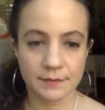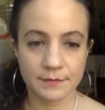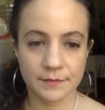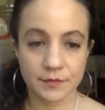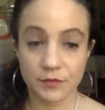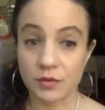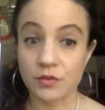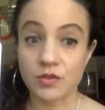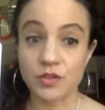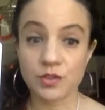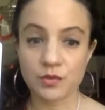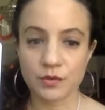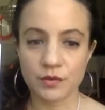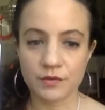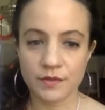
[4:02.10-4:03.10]
They're very
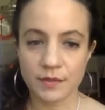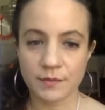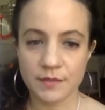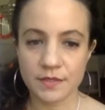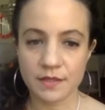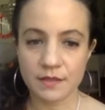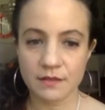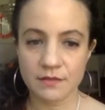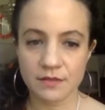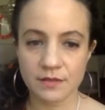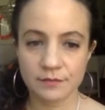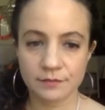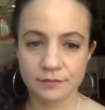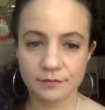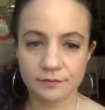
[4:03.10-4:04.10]
sure of themselves.
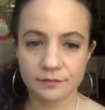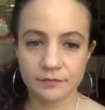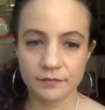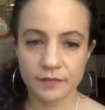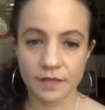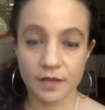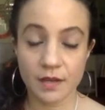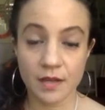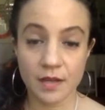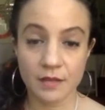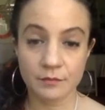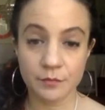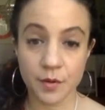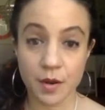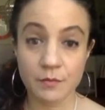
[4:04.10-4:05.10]

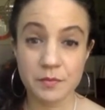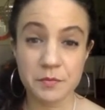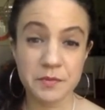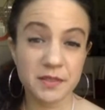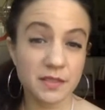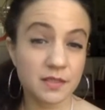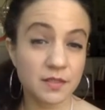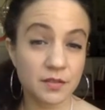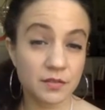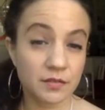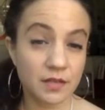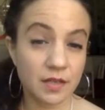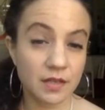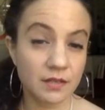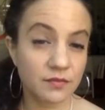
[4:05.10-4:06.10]
Probably in a
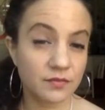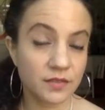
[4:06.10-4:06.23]
creative